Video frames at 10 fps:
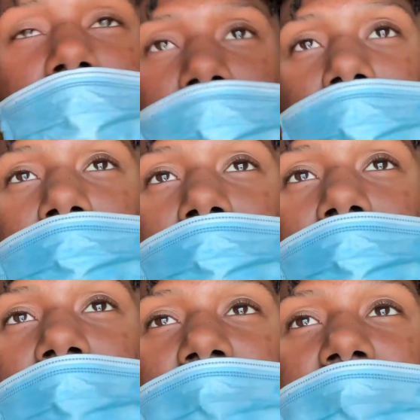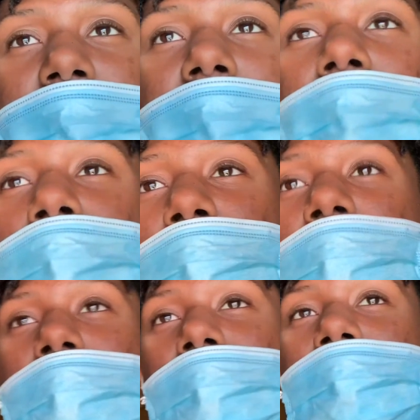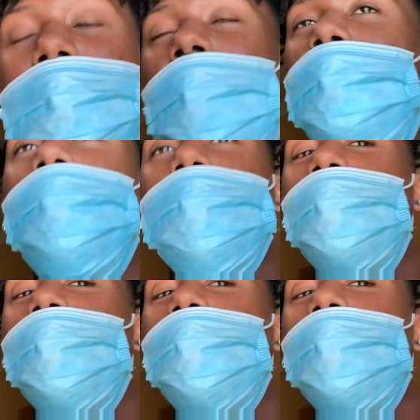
Christmas. But I started posting,